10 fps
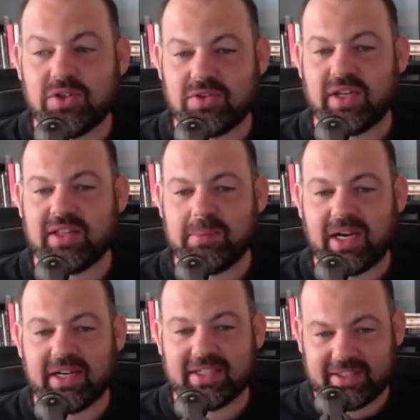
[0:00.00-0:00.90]
huge
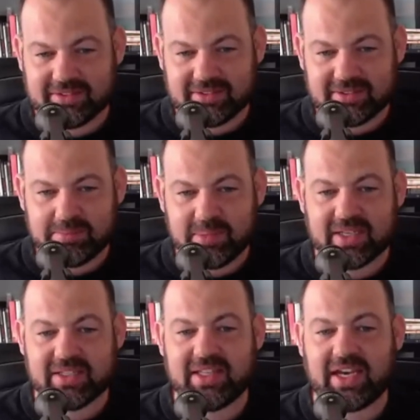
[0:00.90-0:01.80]
strength in marketing.
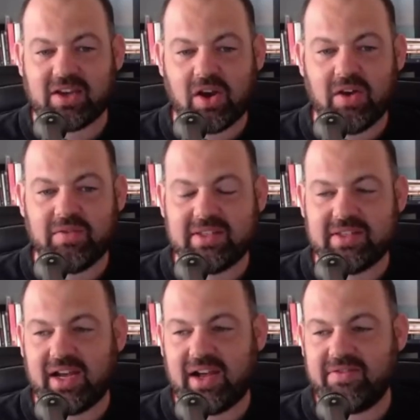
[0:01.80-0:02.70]
Because of that
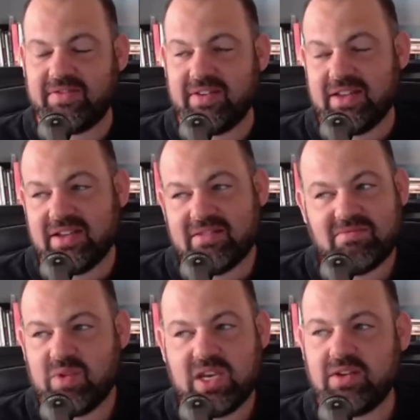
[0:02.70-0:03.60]
COVID stuff,
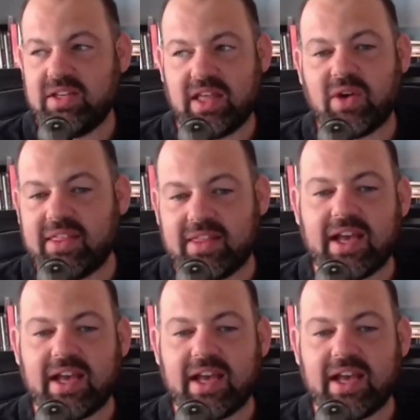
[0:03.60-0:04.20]
we got